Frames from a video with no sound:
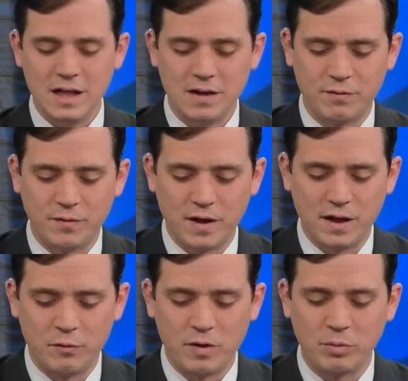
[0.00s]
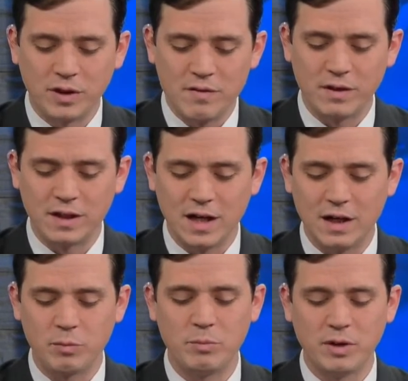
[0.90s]
If, uh, if we believe in
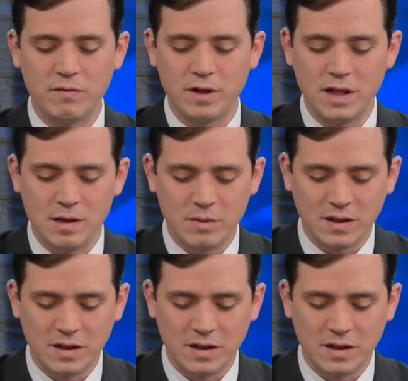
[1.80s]
God, we believe in him.